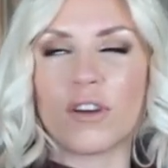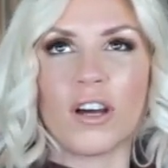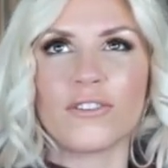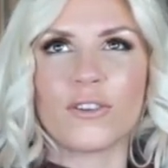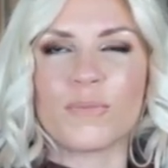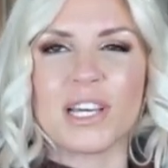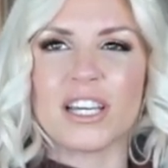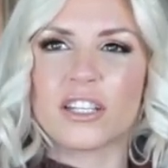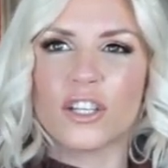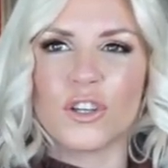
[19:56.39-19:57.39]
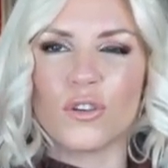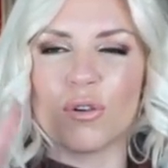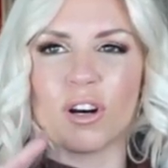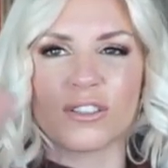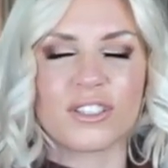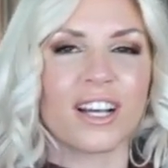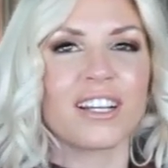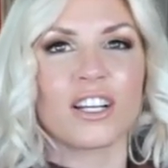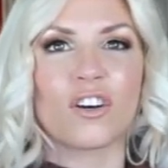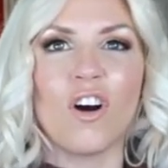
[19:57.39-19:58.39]
God forbid you are stuck
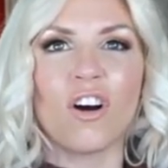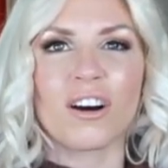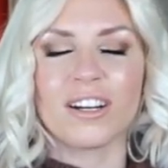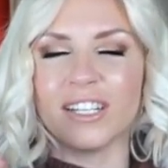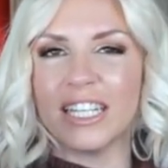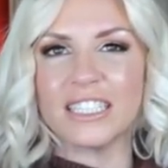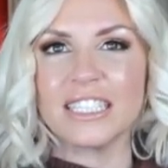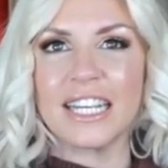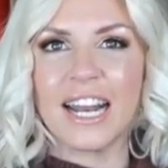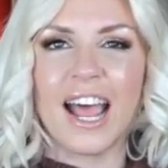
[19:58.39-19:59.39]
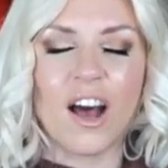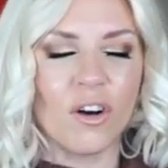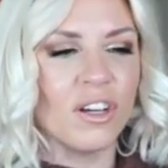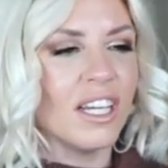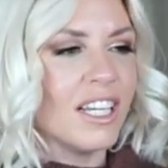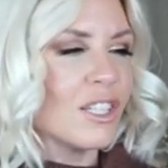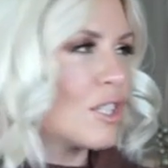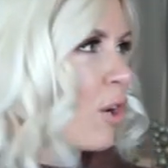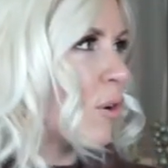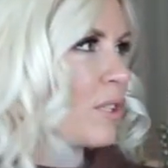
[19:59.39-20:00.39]
in a car and need to get out.
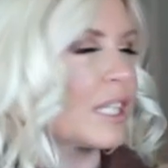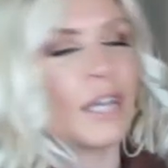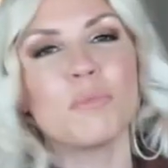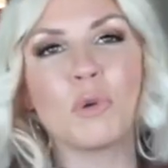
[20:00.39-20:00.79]
So it's like a